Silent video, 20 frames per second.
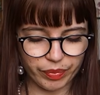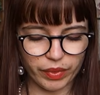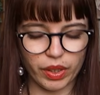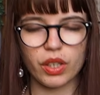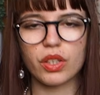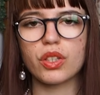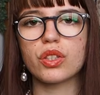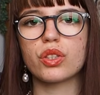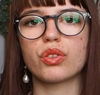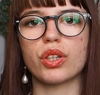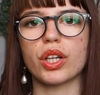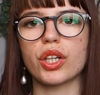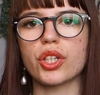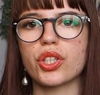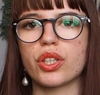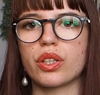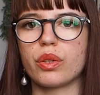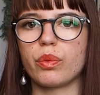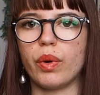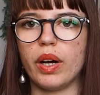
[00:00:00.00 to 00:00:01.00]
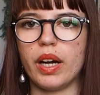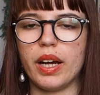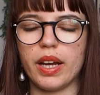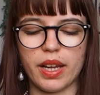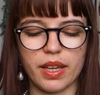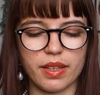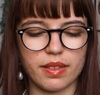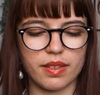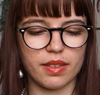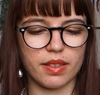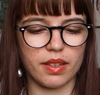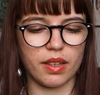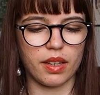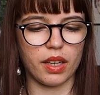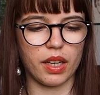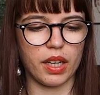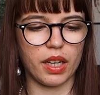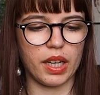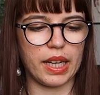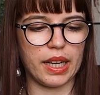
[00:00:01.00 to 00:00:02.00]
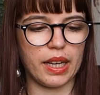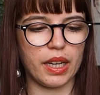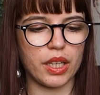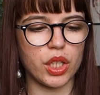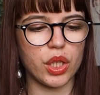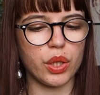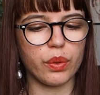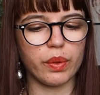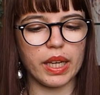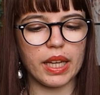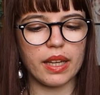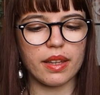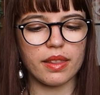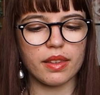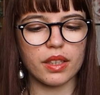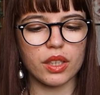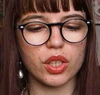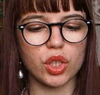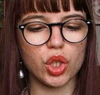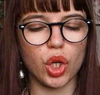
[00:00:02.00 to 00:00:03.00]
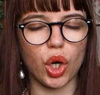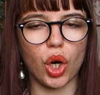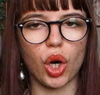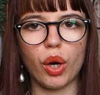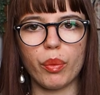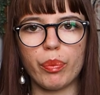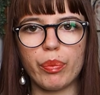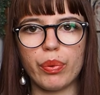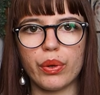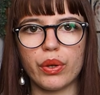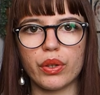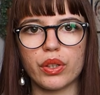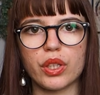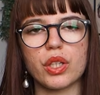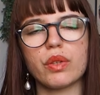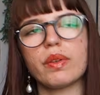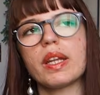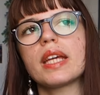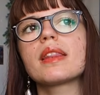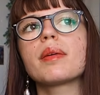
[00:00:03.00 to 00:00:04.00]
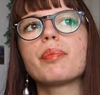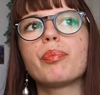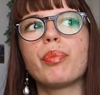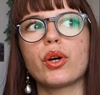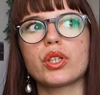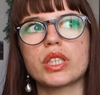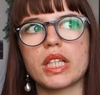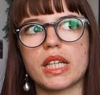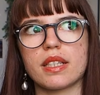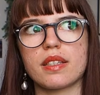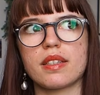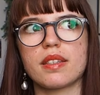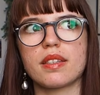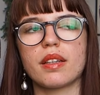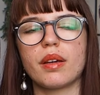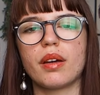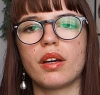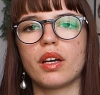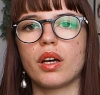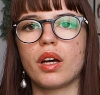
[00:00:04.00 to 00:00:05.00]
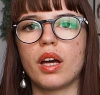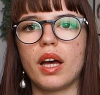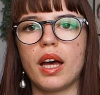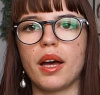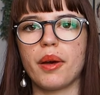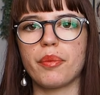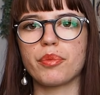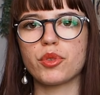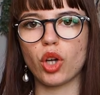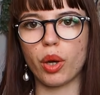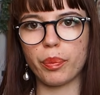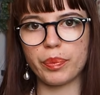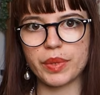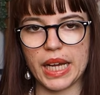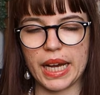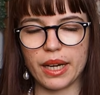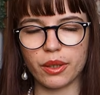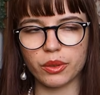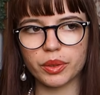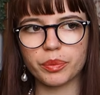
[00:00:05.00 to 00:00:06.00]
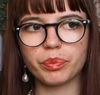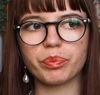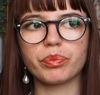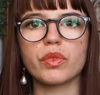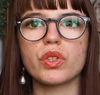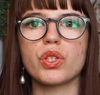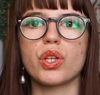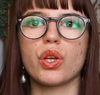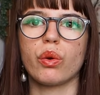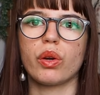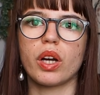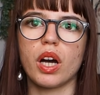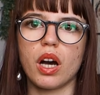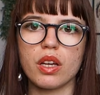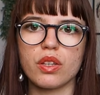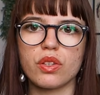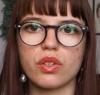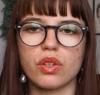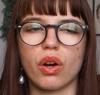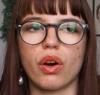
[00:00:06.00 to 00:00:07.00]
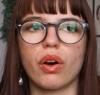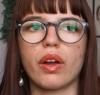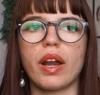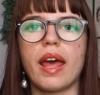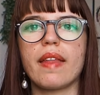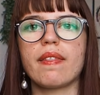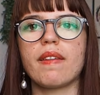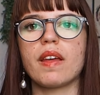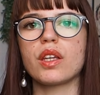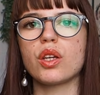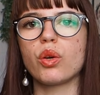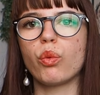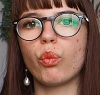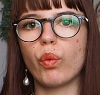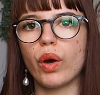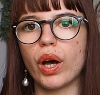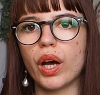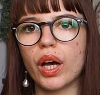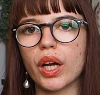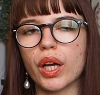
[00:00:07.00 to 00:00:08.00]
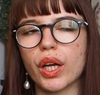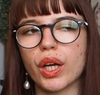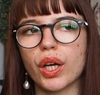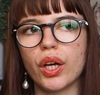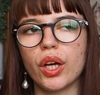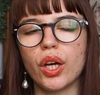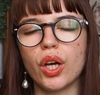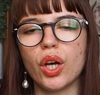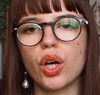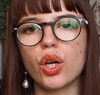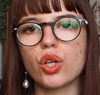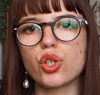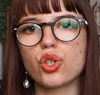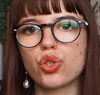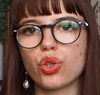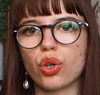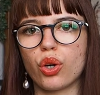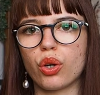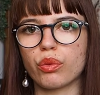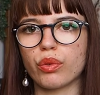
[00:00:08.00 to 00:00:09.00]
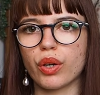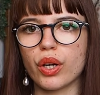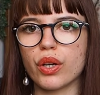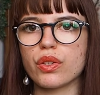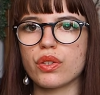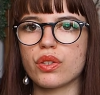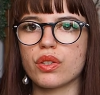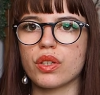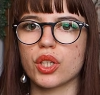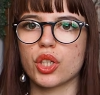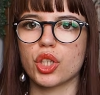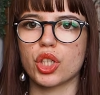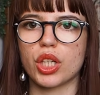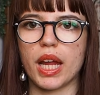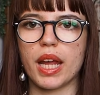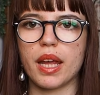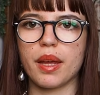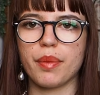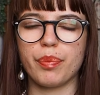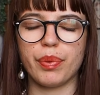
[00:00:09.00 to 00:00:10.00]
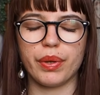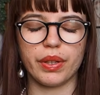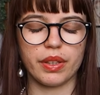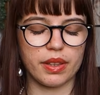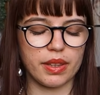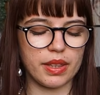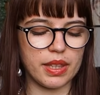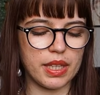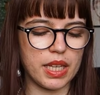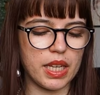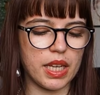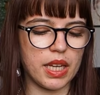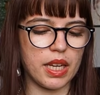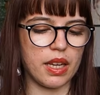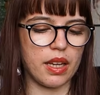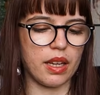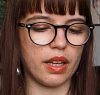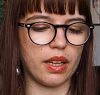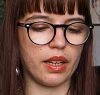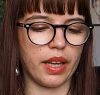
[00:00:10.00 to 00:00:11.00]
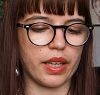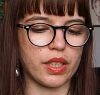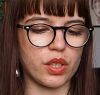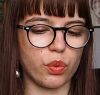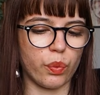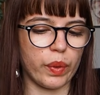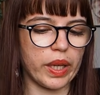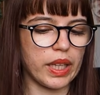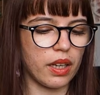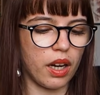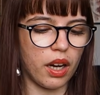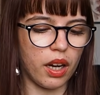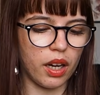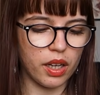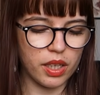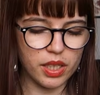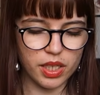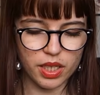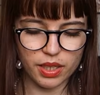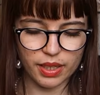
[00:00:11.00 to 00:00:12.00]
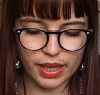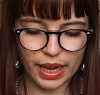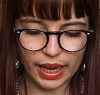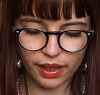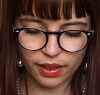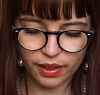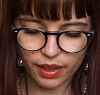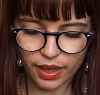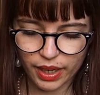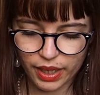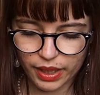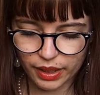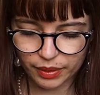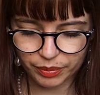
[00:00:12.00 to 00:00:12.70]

construction wise, you knit the bodice top down, so you cast on and then you work short rows to shape the like sweetheart neckline,